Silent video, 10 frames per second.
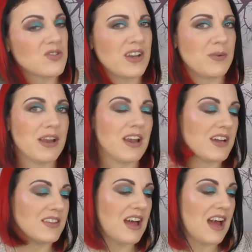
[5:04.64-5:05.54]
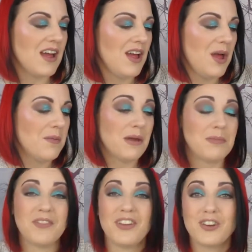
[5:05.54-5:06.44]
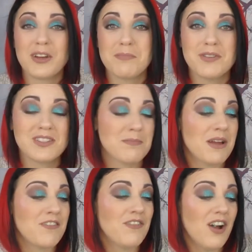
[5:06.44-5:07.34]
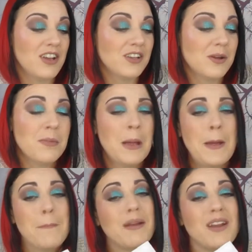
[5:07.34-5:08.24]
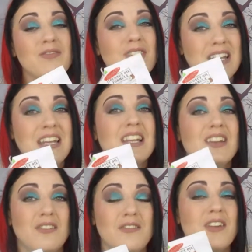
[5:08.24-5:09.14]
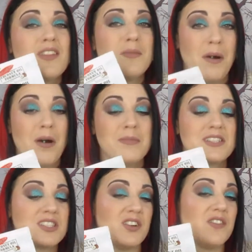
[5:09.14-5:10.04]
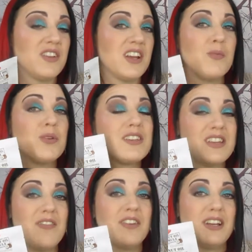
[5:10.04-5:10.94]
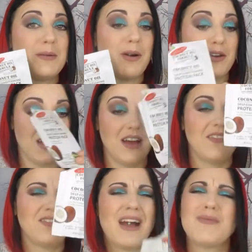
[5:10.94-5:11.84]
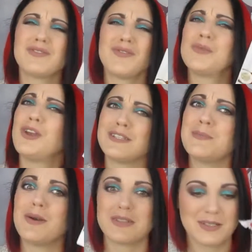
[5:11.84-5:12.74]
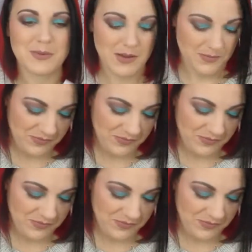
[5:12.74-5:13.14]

or anywhere like that. Maybe if I look in Boots I may find them, but I really love the Palmer's stuff and I would definitely buy that. And that was from Glossybox as well.